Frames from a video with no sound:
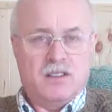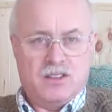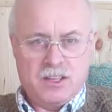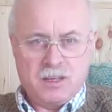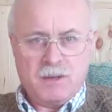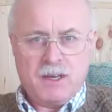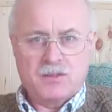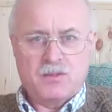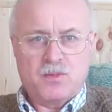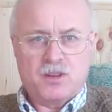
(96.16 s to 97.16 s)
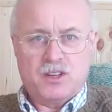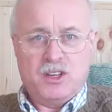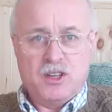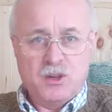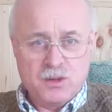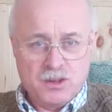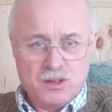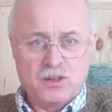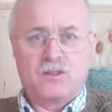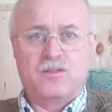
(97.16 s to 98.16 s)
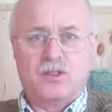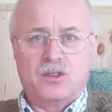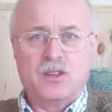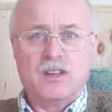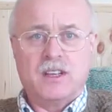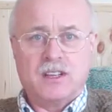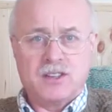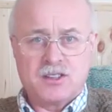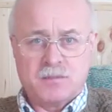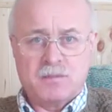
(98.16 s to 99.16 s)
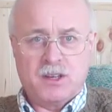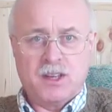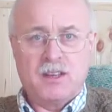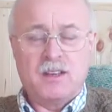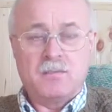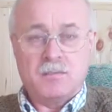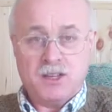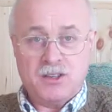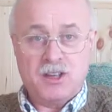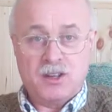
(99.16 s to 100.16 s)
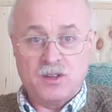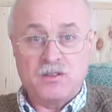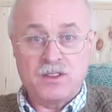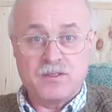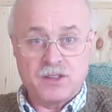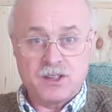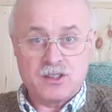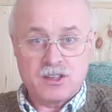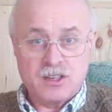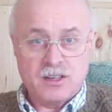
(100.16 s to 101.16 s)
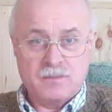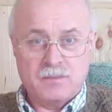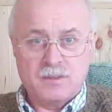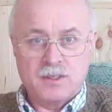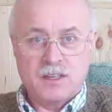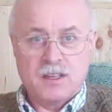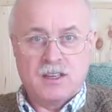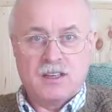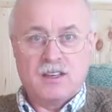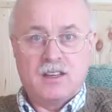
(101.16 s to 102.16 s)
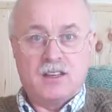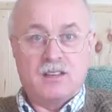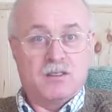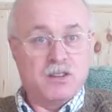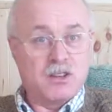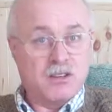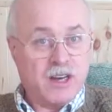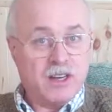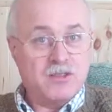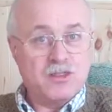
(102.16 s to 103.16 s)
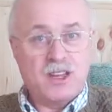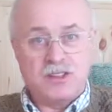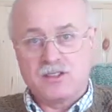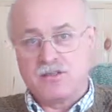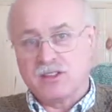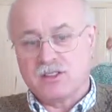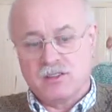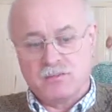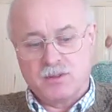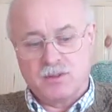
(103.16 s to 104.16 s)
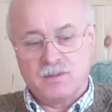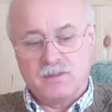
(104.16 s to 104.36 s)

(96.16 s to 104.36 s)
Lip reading: Think about what you would look for in somebody meeting you for the first time. Correctly dressed, for example.